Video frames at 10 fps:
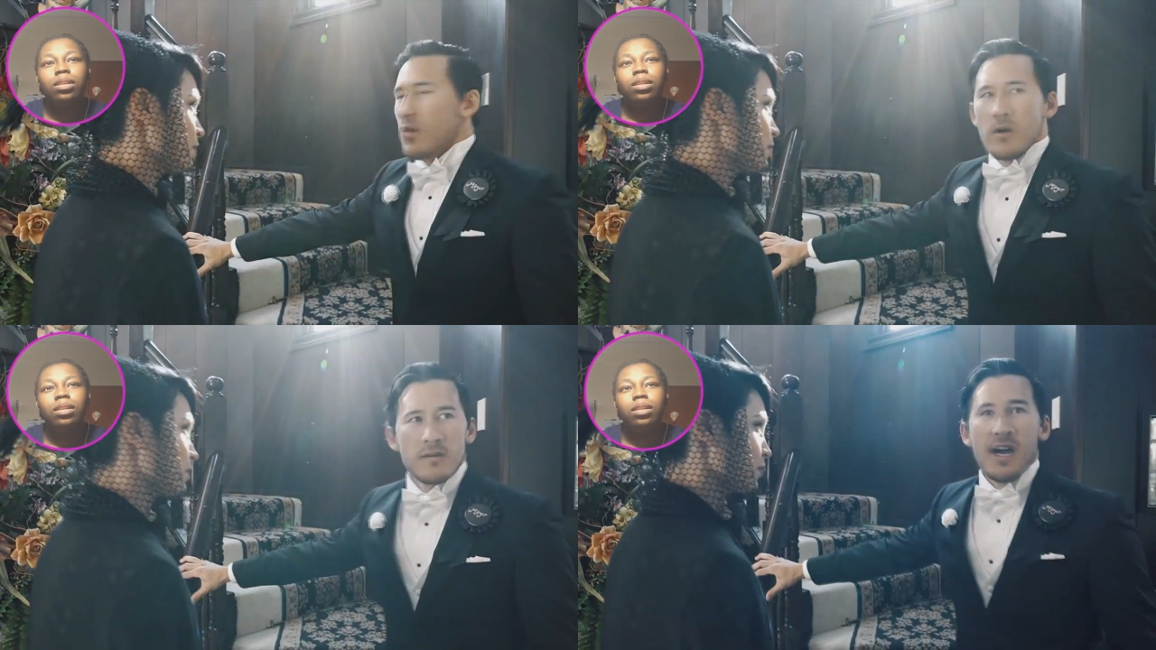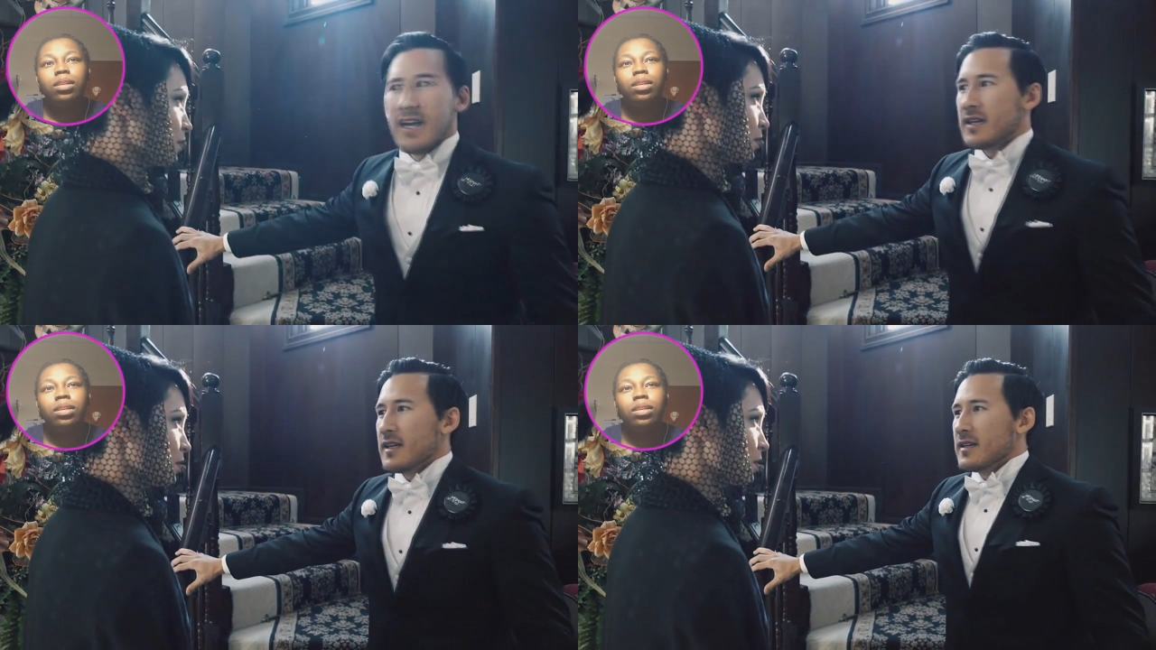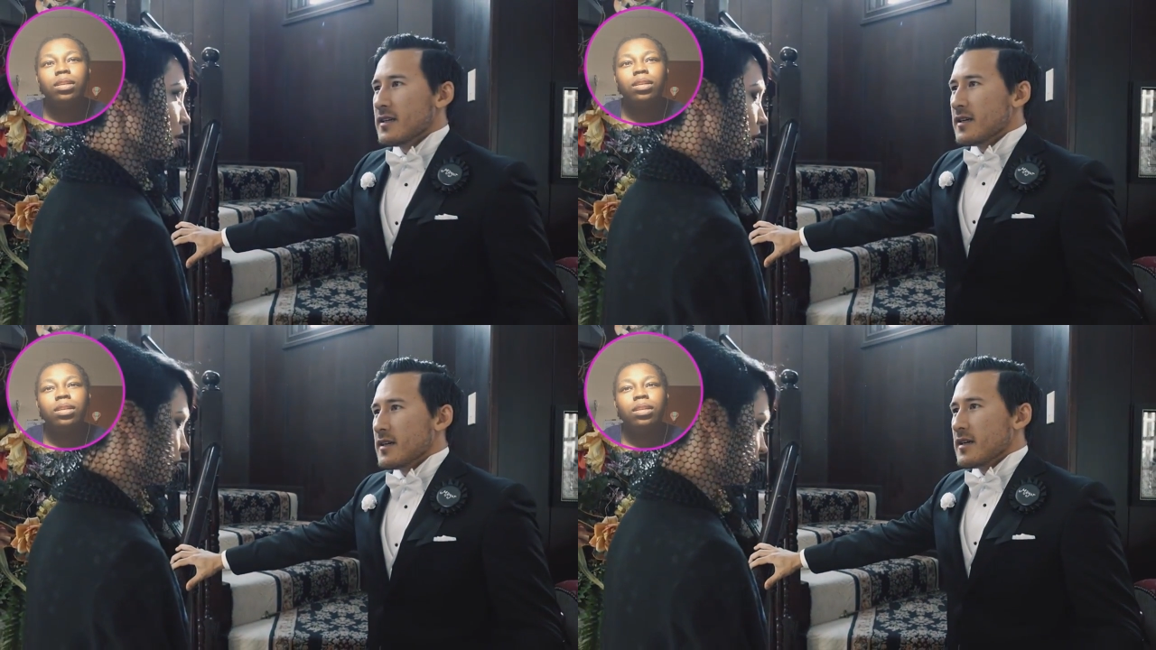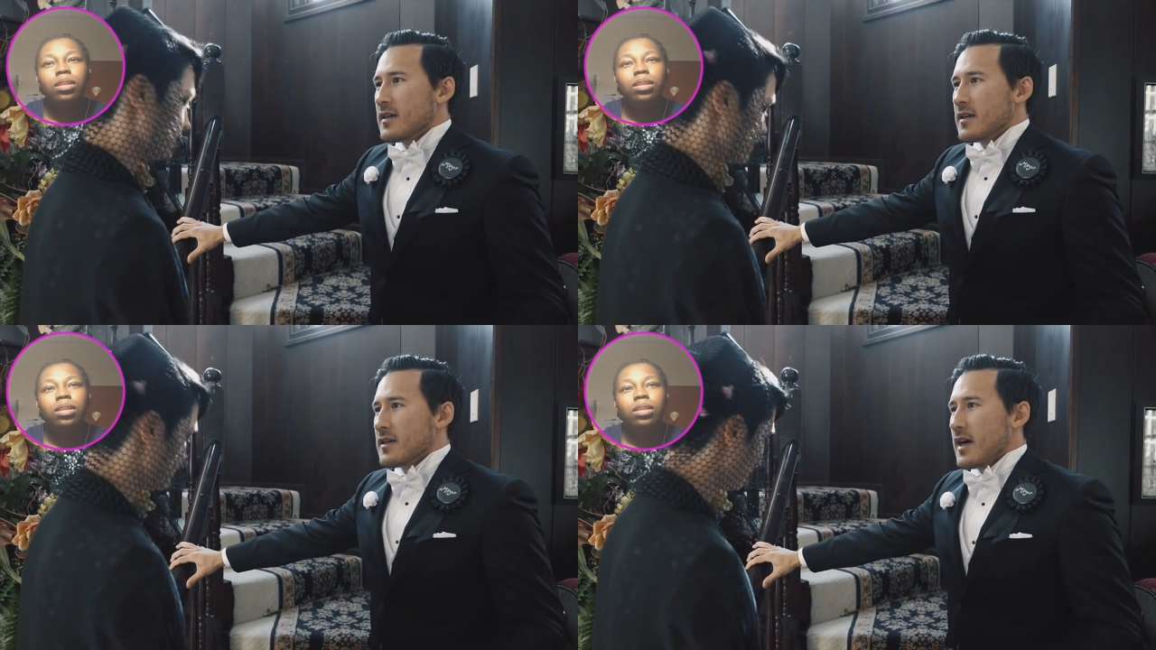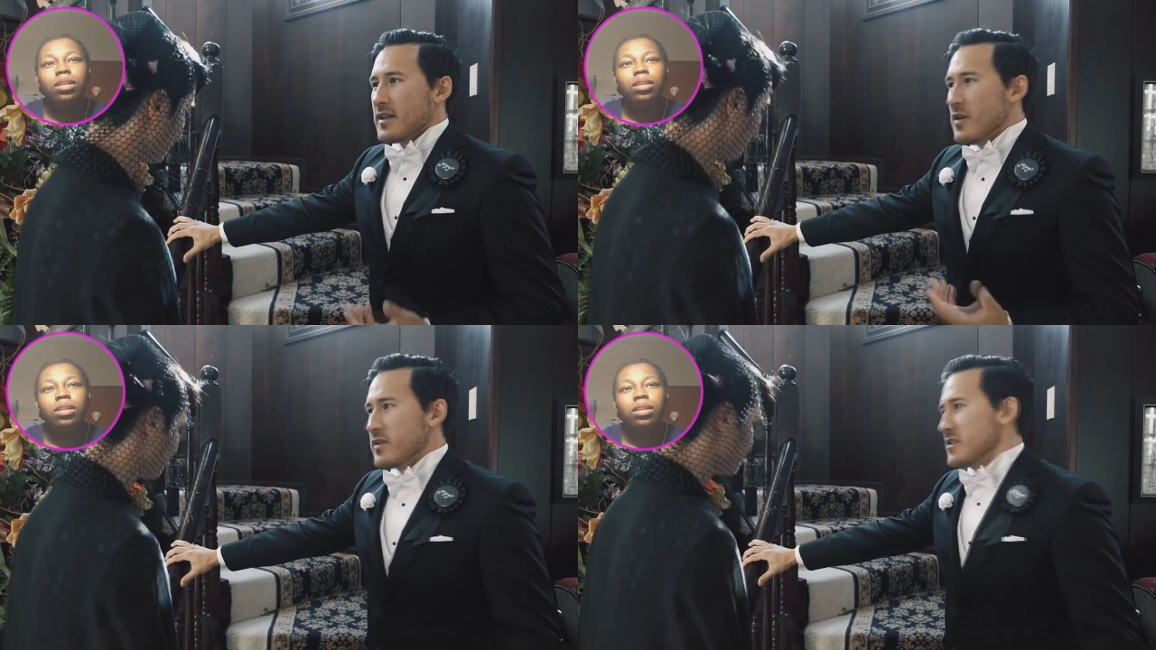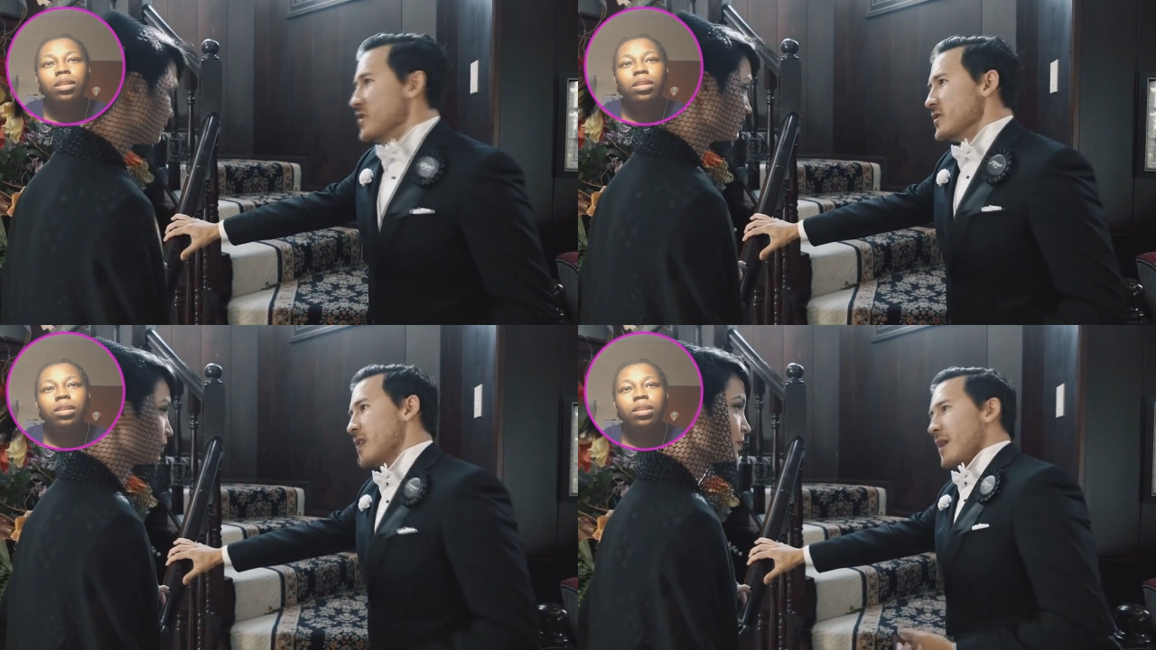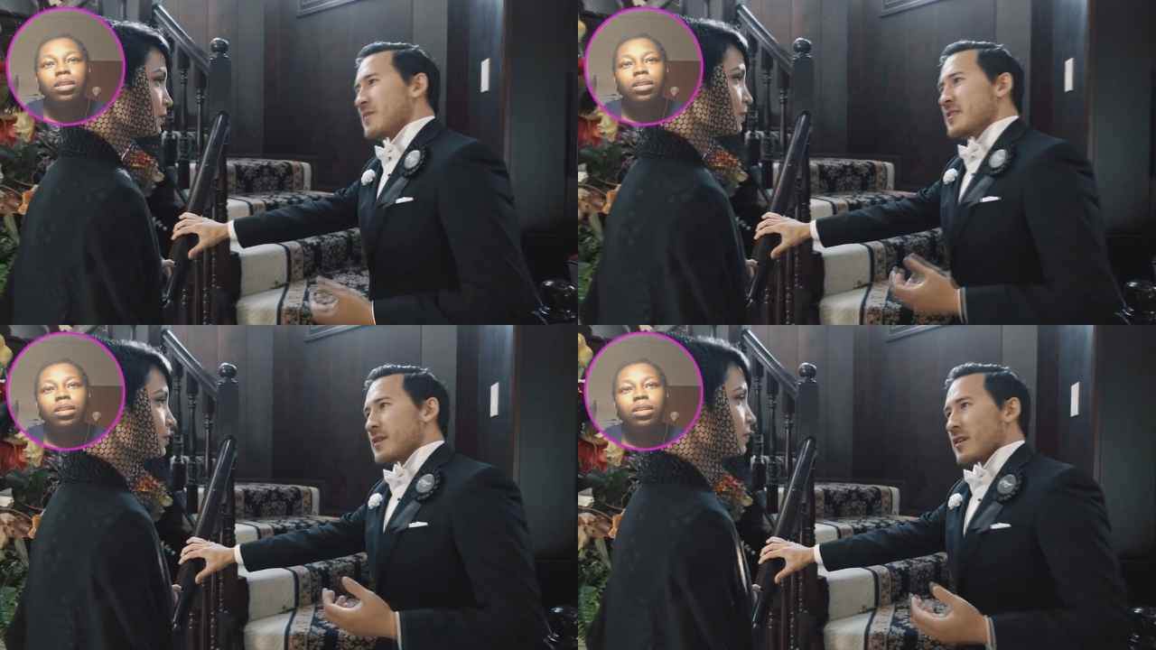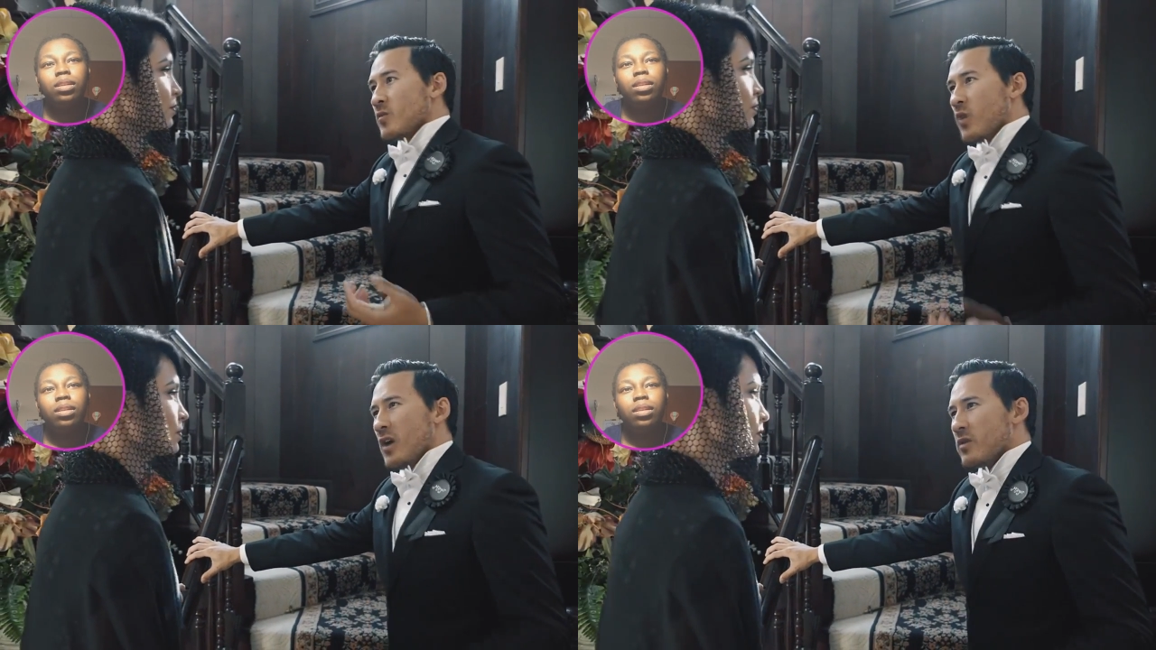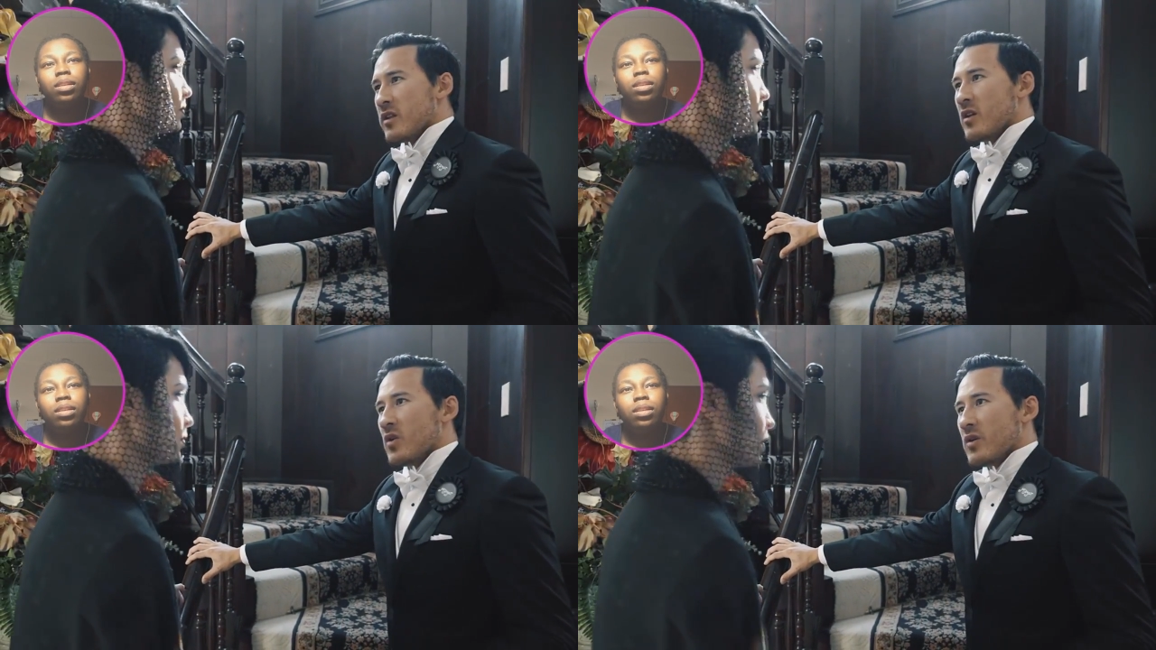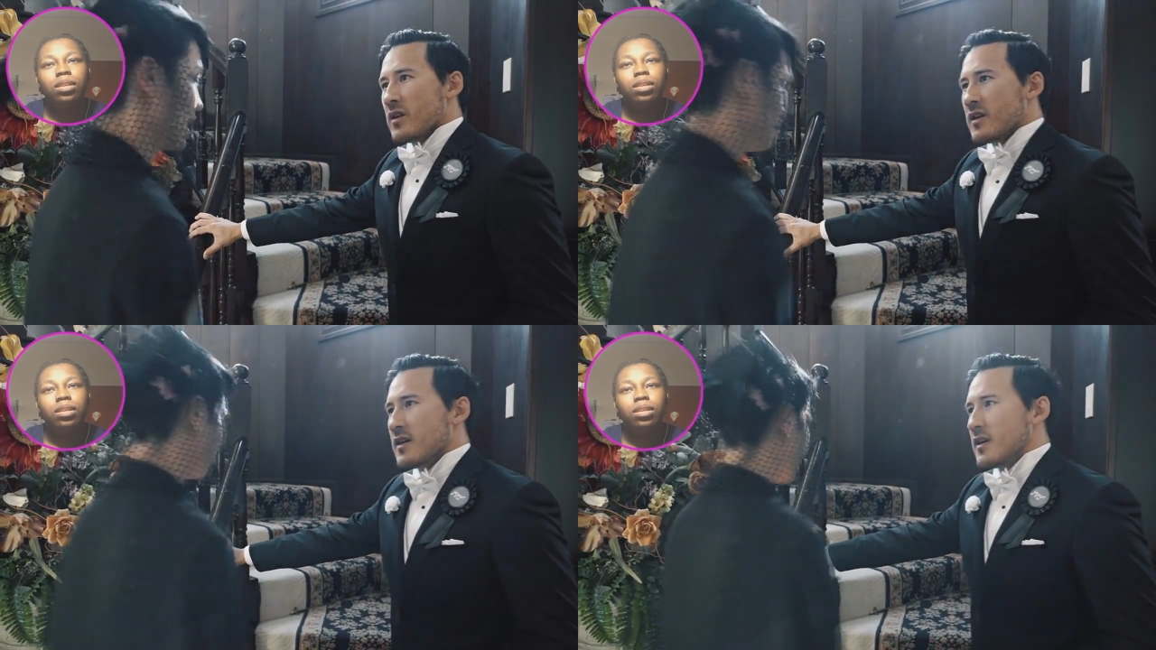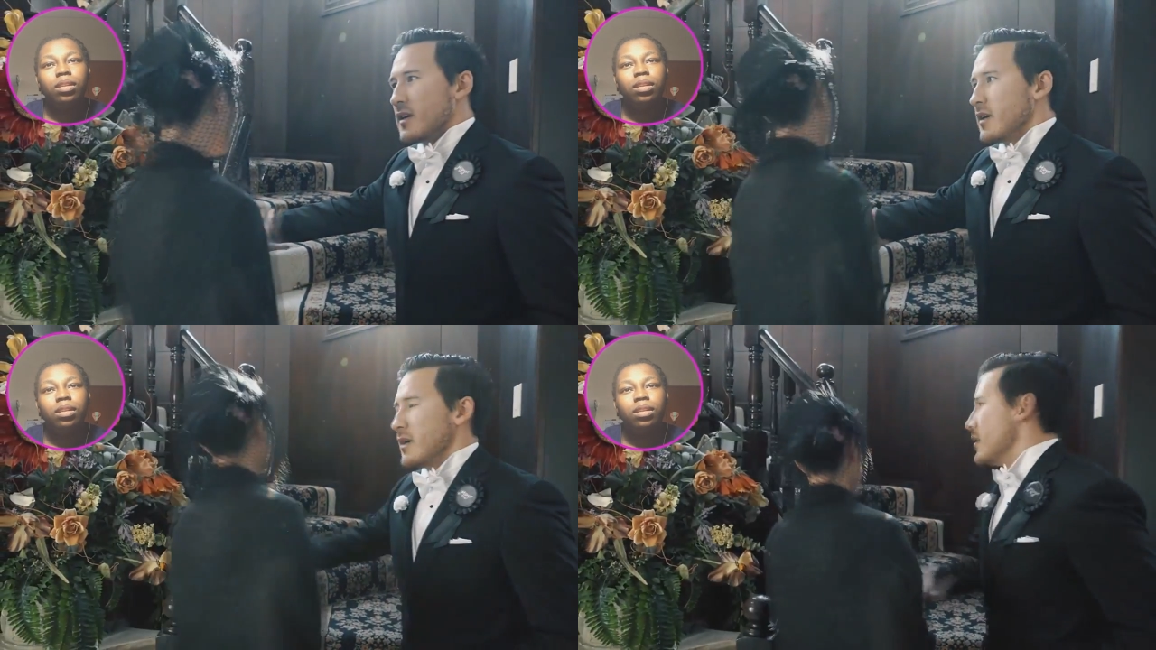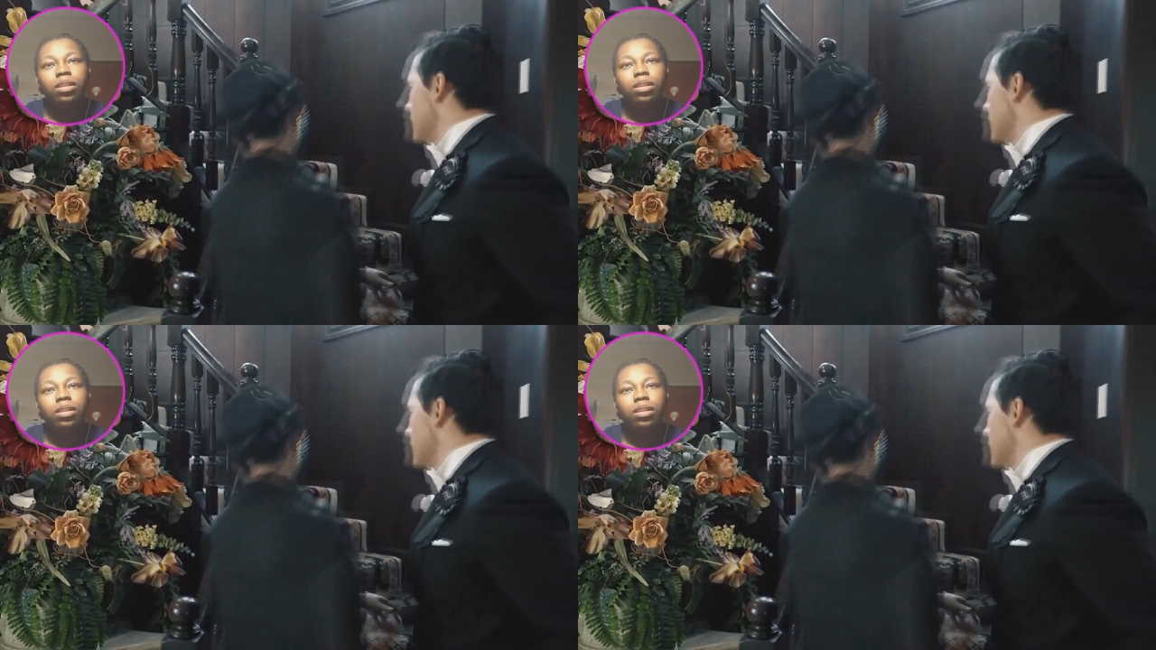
Speaker 1: Are you all right? I know this news can't be settling well with you. I'm fine